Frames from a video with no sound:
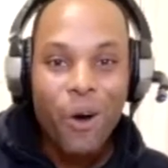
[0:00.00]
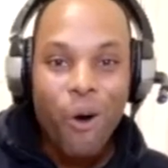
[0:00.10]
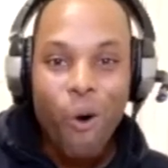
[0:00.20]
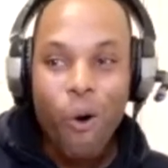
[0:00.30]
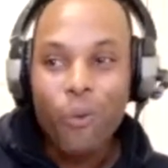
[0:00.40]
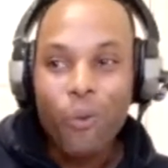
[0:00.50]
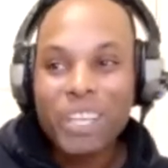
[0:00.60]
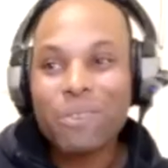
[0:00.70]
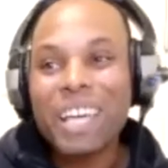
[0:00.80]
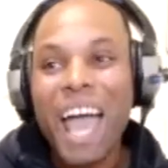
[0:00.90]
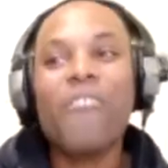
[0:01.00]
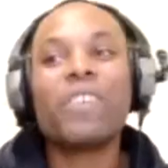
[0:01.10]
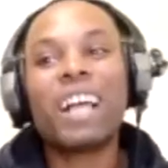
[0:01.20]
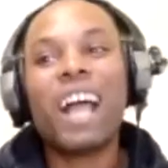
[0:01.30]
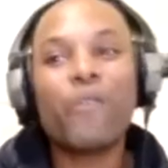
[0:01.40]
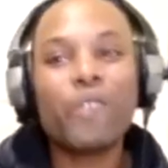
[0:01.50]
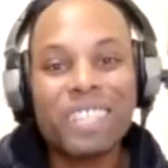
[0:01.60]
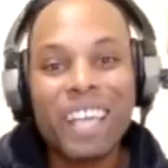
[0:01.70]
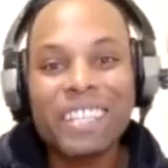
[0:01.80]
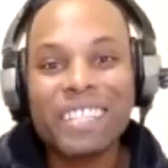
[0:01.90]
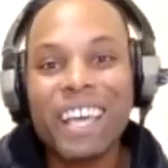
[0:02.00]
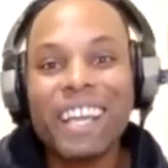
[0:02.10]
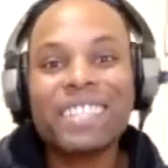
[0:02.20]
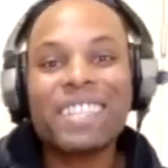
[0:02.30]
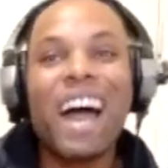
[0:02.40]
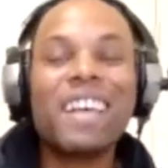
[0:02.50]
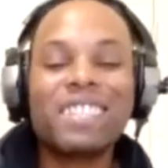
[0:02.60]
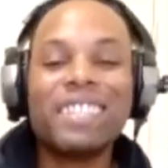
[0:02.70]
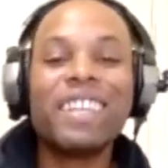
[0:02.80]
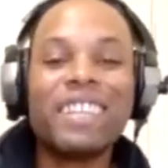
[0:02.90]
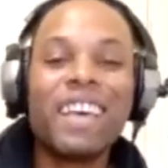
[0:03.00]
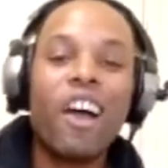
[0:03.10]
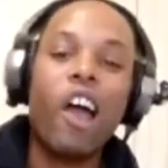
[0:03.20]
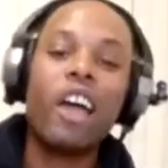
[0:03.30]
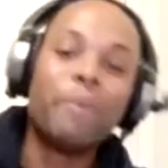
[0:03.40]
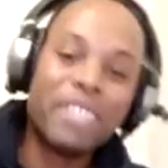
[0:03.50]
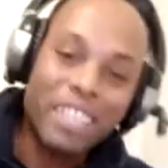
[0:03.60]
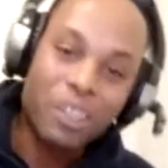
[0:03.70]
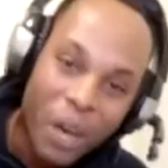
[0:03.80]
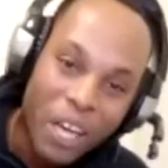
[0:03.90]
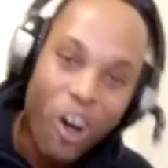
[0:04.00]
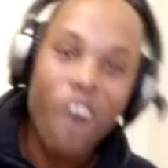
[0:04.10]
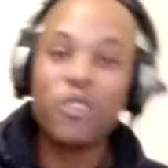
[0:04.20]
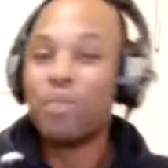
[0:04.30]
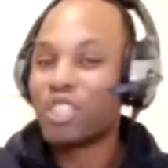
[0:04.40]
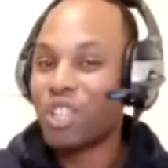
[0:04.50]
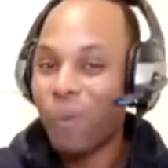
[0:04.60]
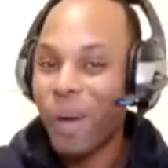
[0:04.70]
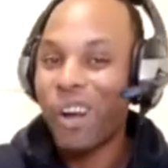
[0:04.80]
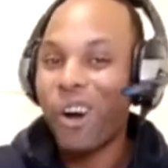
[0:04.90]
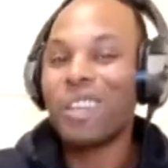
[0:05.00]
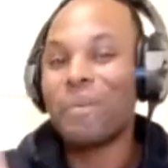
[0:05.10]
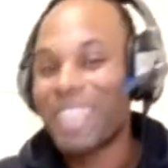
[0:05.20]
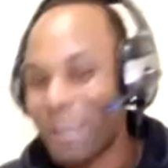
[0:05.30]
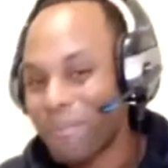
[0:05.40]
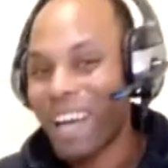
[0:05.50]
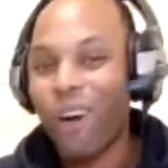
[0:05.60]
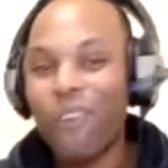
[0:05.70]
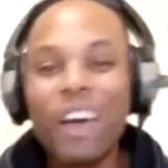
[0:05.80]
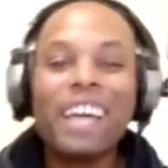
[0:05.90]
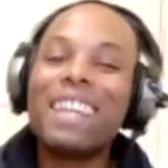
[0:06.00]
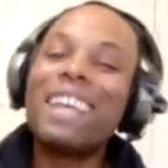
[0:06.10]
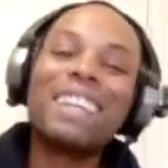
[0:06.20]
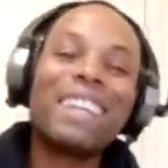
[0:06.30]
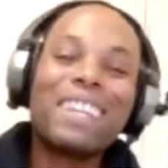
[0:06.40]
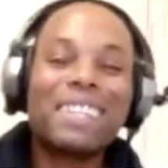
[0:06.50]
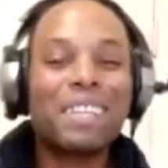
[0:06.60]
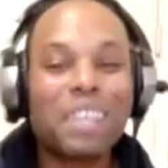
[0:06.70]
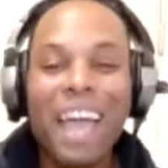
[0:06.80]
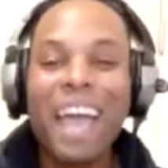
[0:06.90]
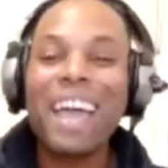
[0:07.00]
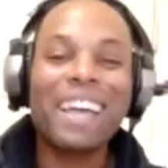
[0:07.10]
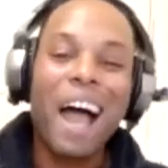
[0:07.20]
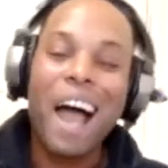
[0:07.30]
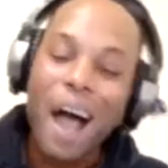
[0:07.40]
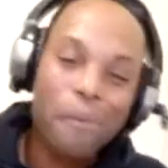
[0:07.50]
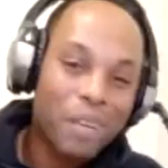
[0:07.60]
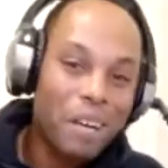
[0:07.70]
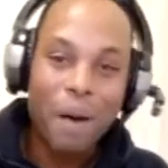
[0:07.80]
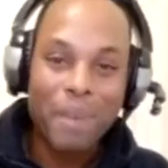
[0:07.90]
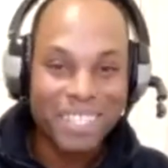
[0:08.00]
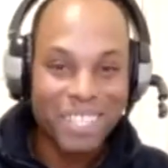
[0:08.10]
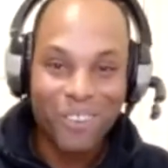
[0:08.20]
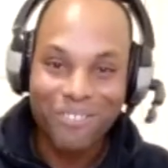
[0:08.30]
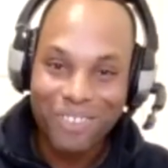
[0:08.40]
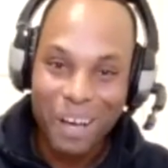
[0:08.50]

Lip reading: Or we having a conversation and it's constantly this. All right, let me take the weight off. You put your weight on. Let me take mine off. Hey, I'm good by myself.